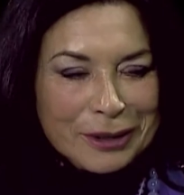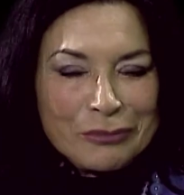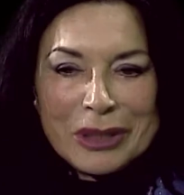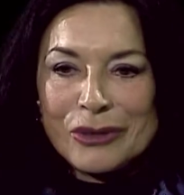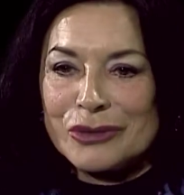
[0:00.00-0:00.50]

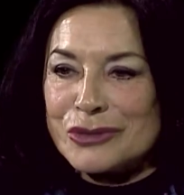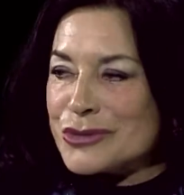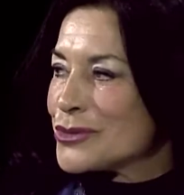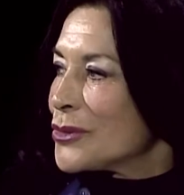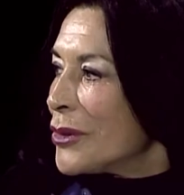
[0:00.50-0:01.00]

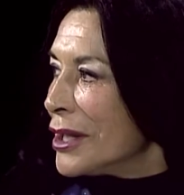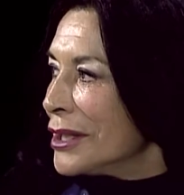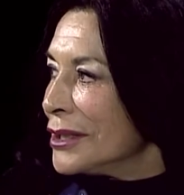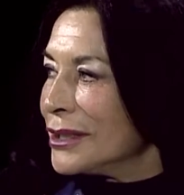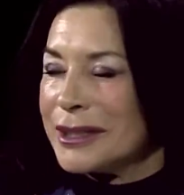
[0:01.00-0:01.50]
because
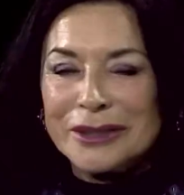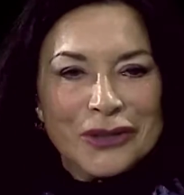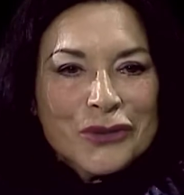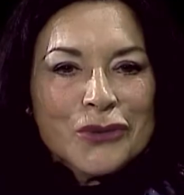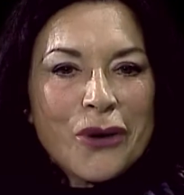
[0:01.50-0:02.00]
when
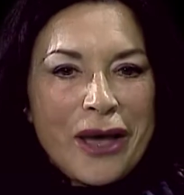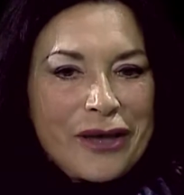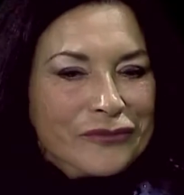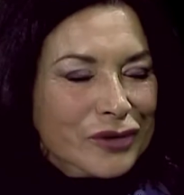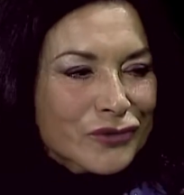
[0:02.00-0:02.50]
you
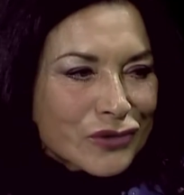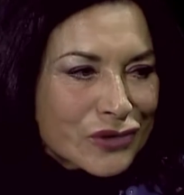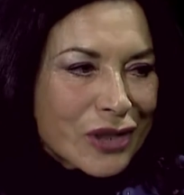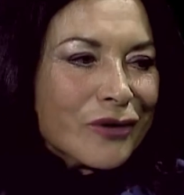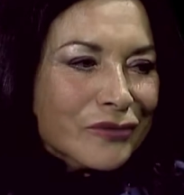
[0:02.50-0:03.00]
have
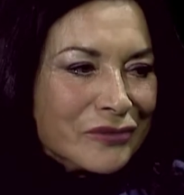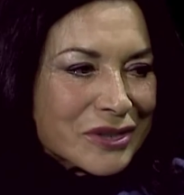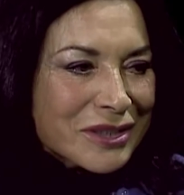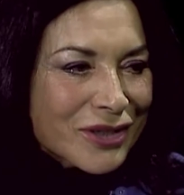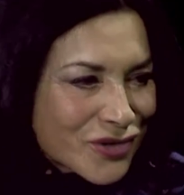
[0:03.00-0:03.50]
interesting
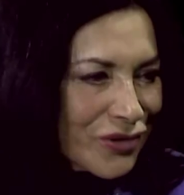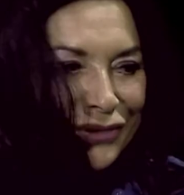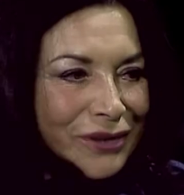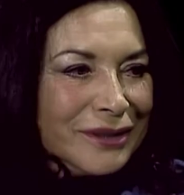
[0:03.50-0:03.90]
conversation,